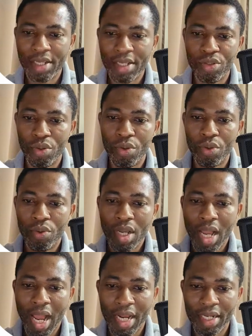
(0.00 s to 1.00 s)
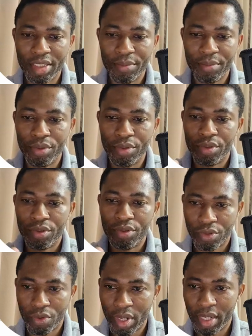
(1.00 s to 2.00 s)
no attribute
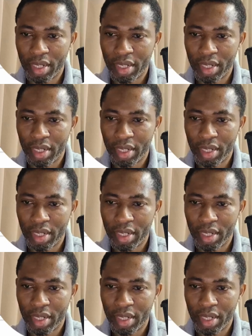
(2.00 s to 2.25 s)
square.